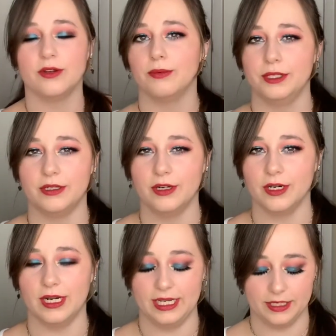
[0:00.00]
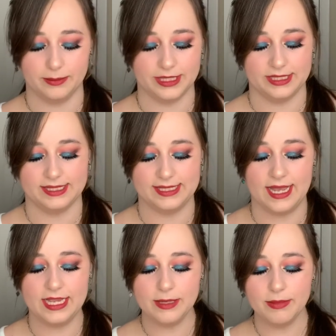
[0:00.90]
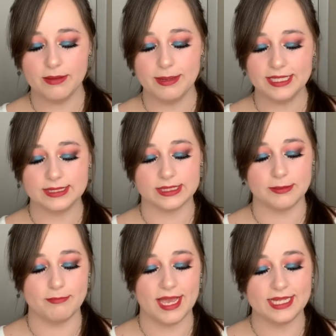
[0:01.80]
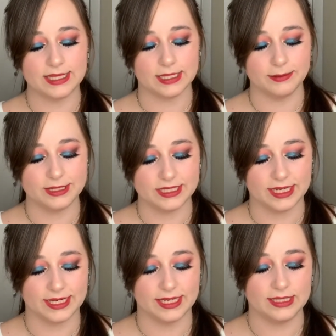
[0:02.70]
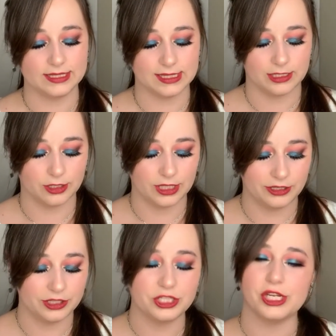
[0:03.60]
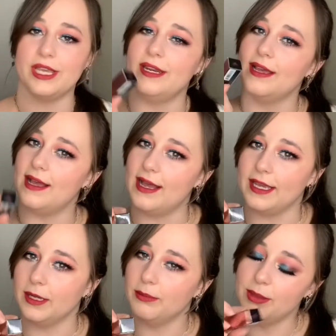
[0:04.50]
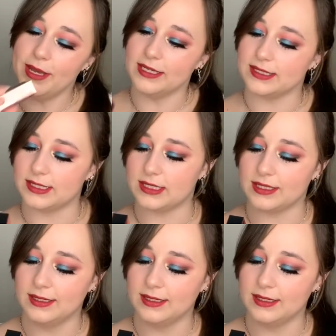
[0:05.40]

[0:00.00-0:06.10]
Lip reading: Real Her item, and it's I Am the Best matte lipstick, and it's literally in the shade I Am the Best.